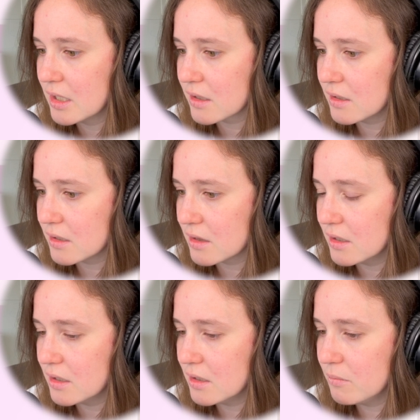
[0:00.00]
click
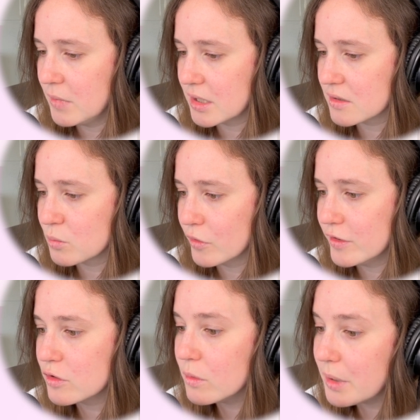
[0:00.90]
the make this more
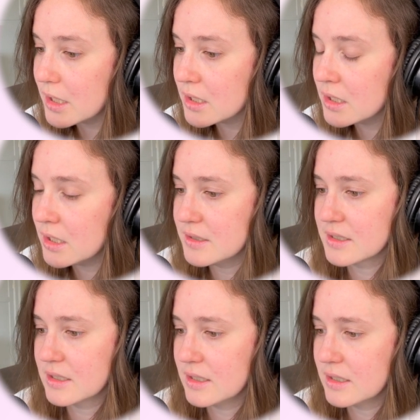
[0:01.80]
visual button. Is it
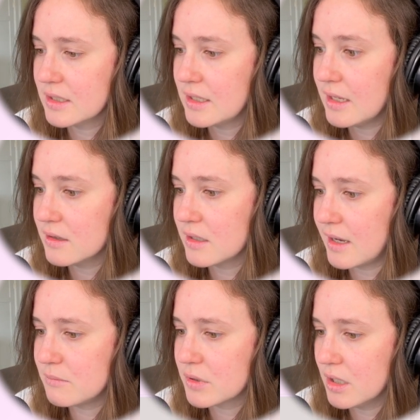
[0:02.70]
gonna get
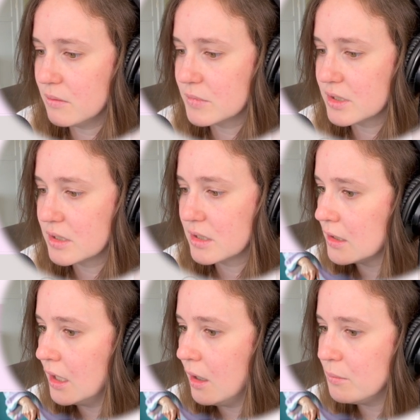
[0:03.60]
that prompt?
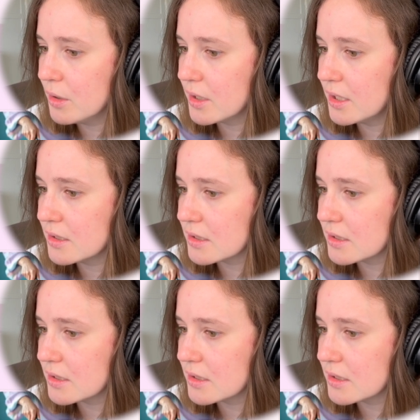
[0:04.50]
No, it broke it into